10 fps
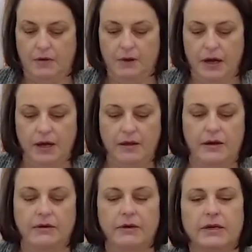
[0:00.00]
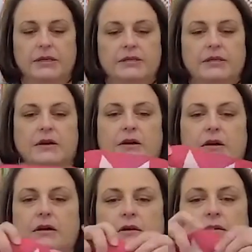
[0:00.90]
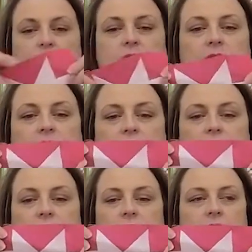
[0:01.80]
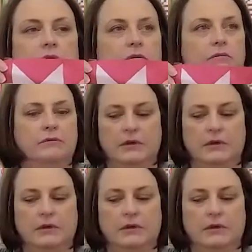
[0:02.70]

Okay, there is our cute little